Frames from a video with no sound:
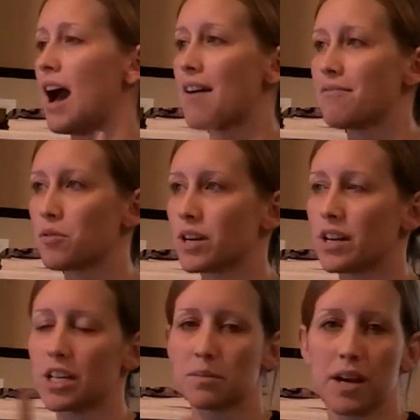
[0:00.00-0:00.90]
I forward it
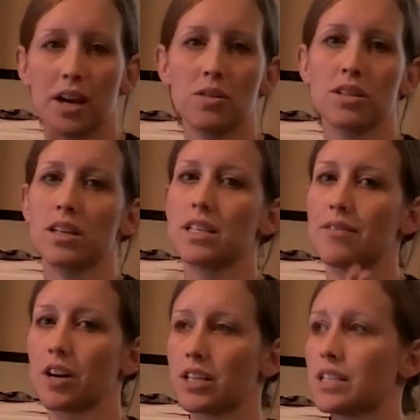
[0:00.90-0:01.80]
on to my hostess.
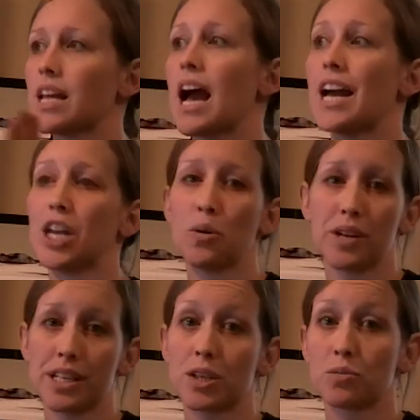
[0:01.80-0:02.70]
I've already done that. I know
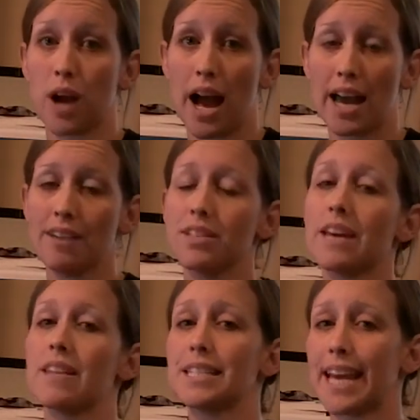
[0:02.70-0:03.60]
when it's arrived,
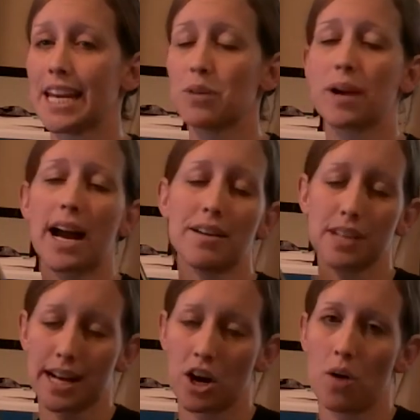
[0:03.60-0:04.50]
and the day it arrives,
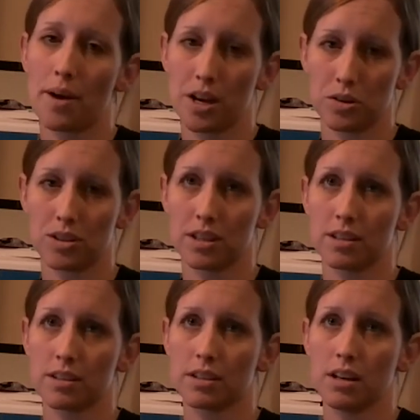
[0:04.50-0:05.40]
I call my
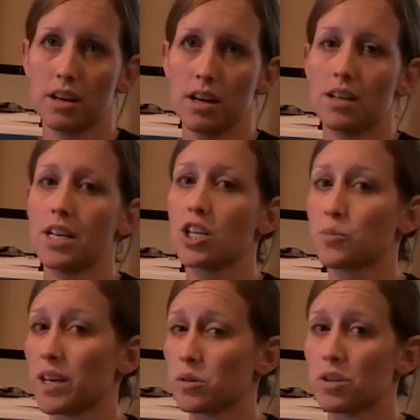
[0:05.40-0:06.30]
hostess,
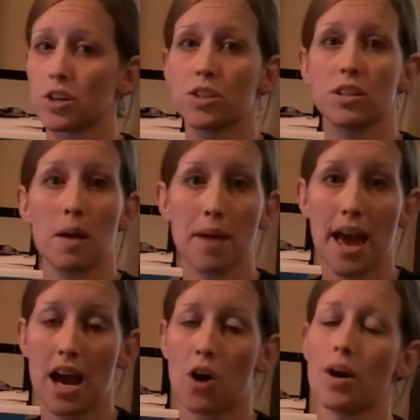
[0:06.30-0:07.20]
touch base with her
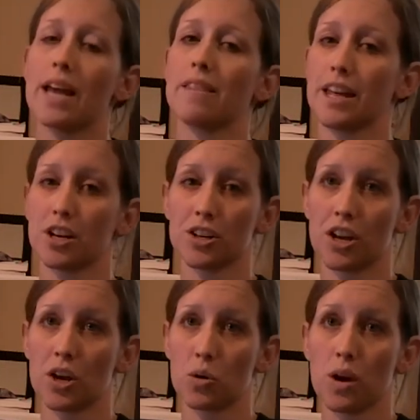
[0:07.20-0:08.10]
somehow, and let her
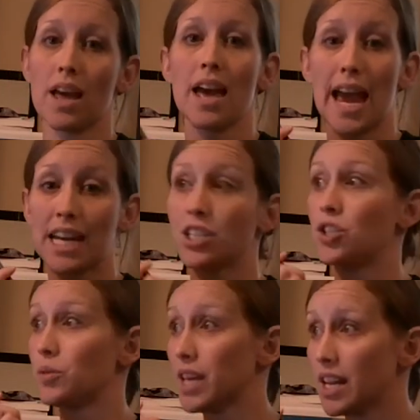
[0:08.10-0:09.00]
know, hey,
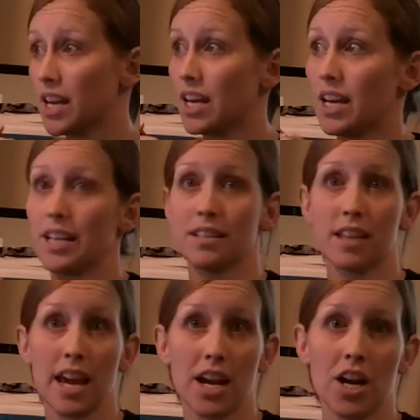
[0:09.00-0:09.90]
did you get it? It's
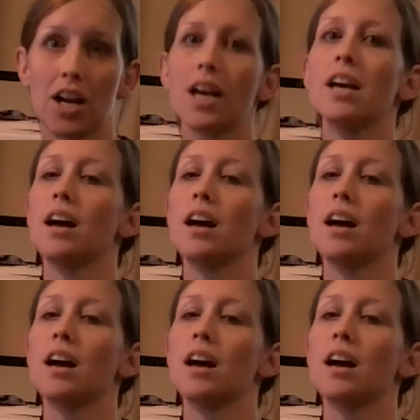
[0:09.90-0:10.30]
there,